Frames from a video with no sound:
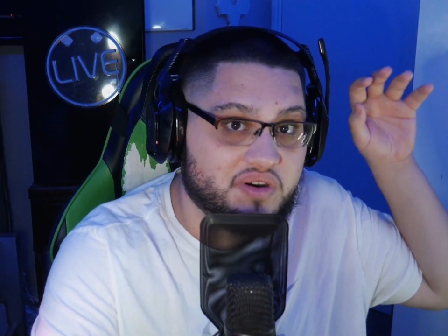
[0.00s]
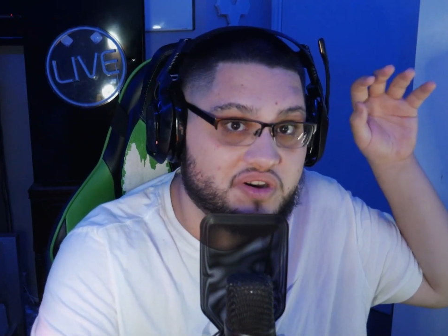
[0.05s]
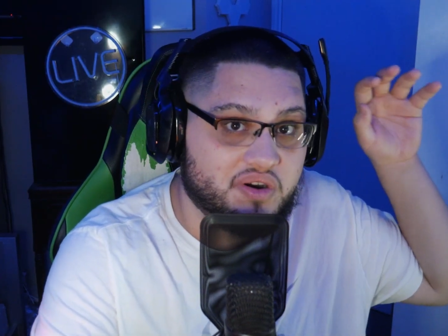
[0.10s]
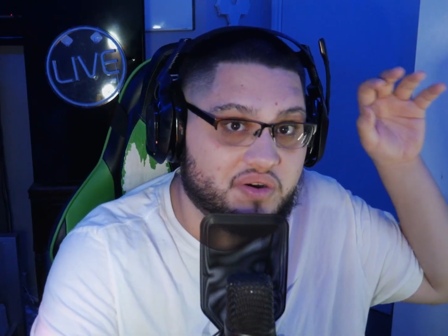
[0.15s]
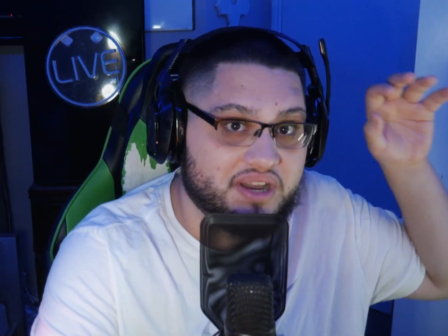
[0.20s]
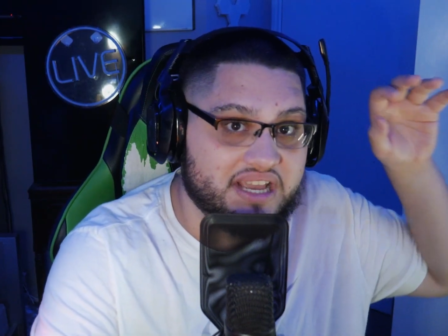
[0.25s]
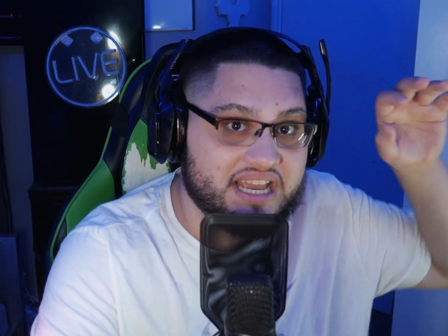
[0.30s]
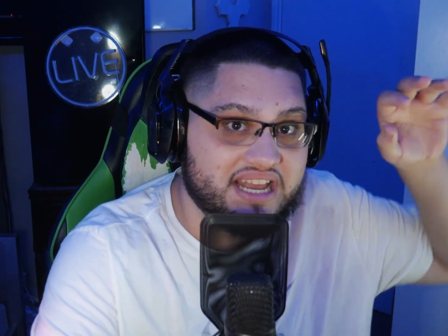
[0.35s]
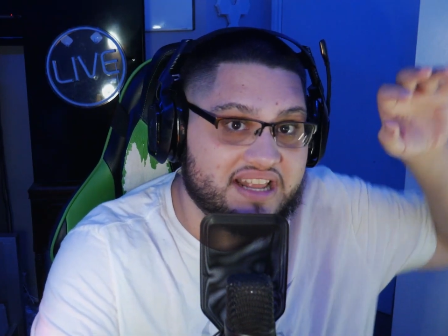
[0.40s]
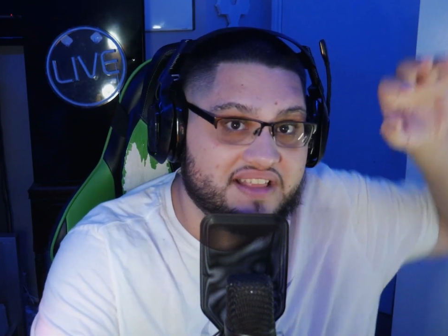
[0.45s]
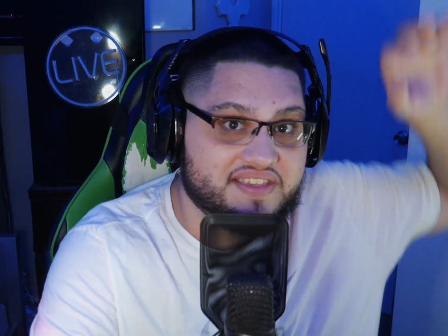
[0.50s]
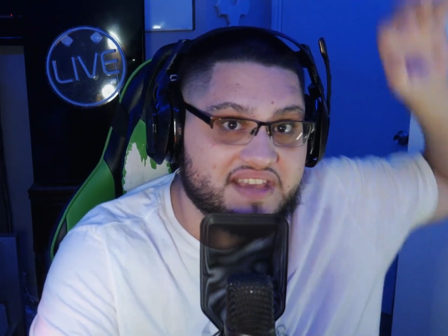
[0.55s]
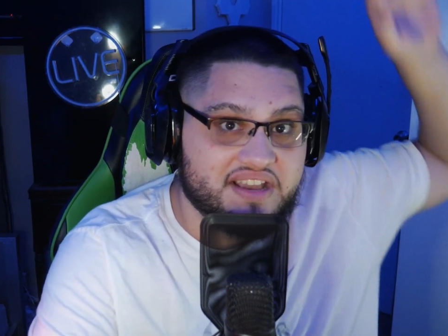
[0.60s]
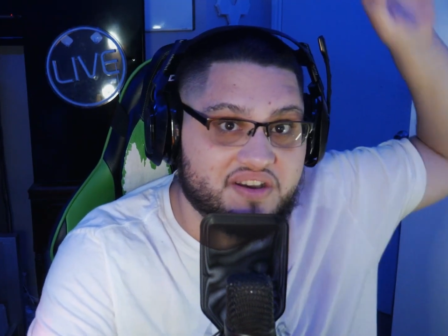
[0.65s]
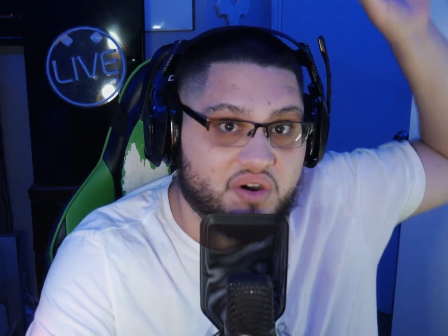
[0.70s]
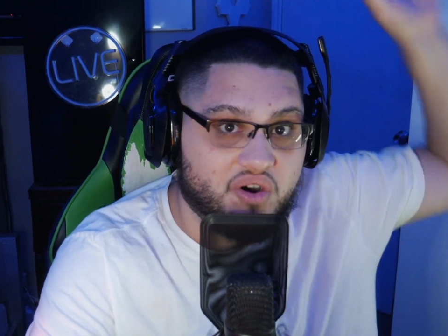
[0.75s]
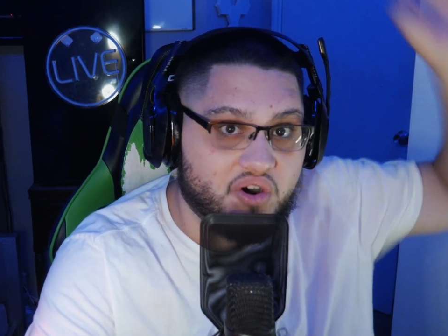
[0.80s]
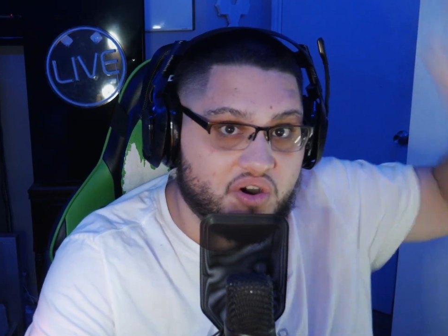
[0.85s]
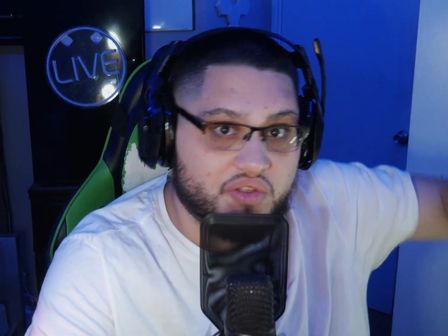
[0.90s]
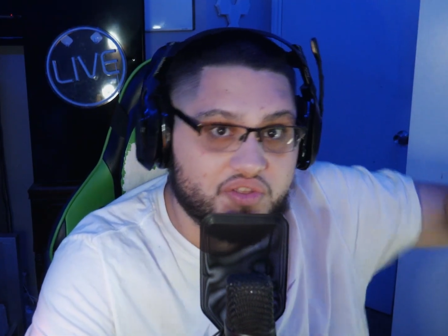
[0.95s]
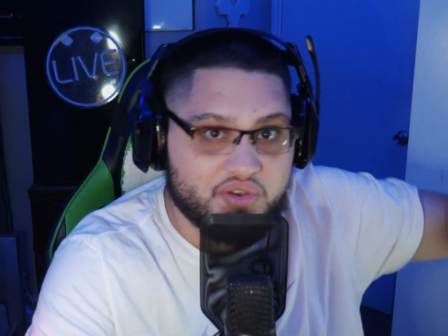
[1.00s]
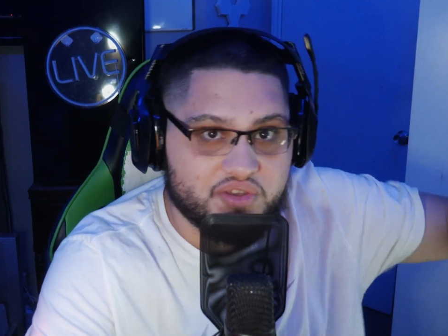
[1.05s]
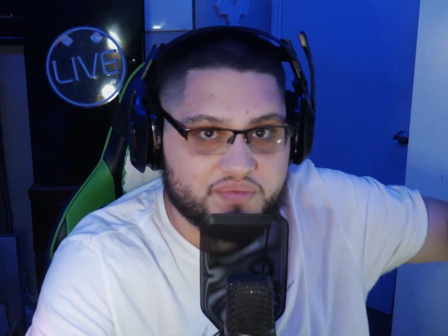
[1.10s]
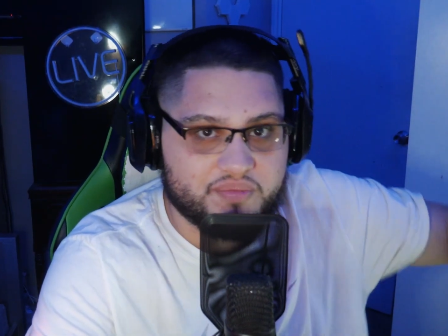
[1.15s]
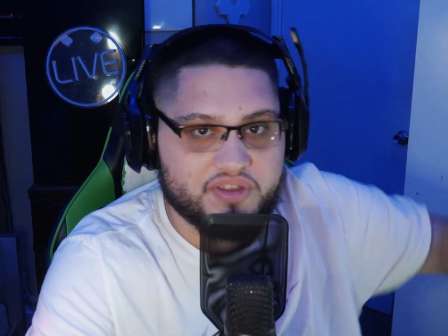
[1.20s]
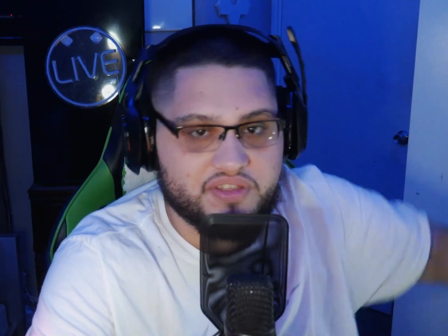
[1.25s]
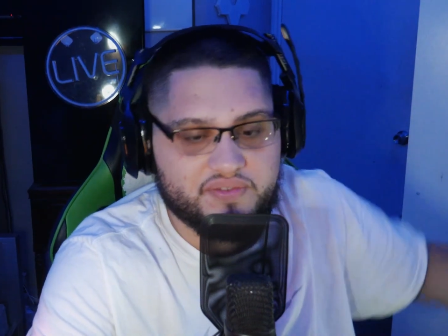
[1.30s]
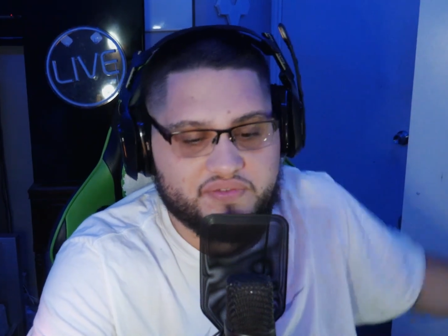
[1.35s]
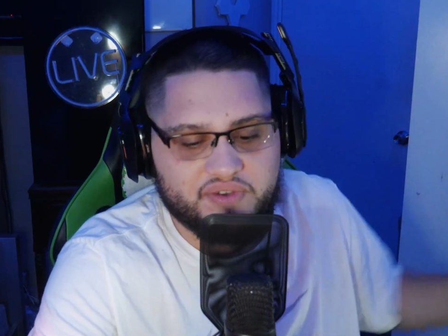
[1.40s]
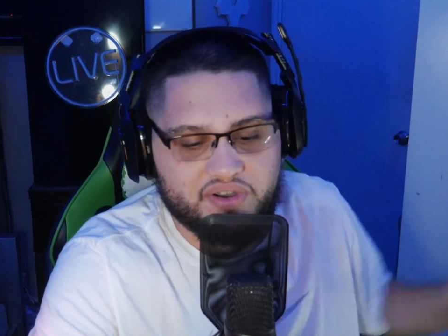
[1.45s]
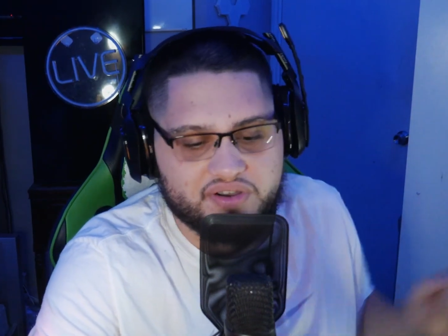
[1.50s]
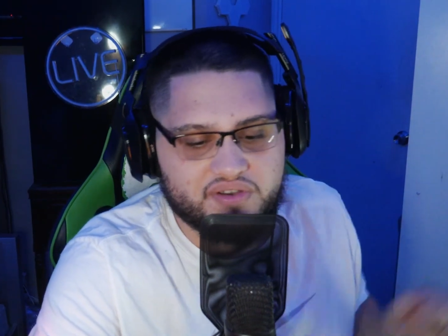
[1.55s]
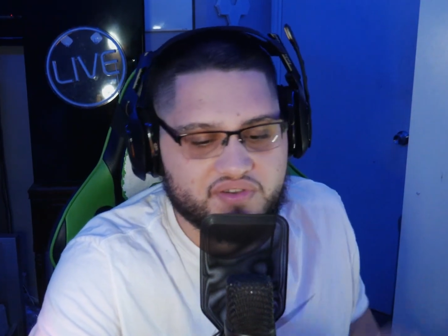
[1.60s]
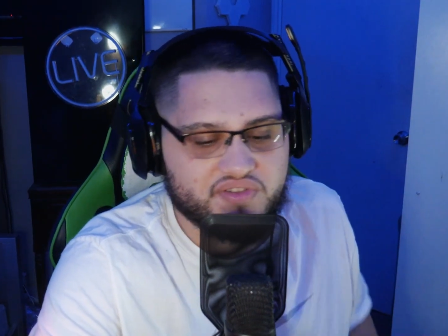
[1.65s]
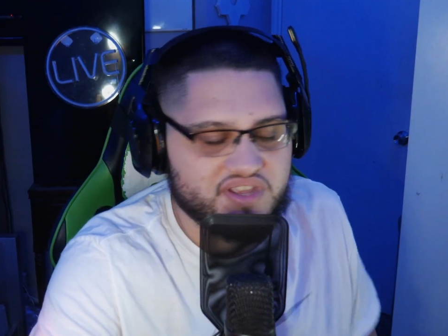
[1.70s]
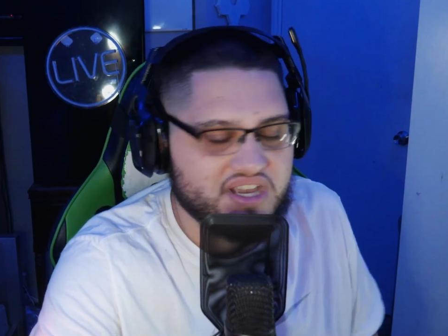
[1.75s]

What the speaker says: go ahead and take all those motherfuckers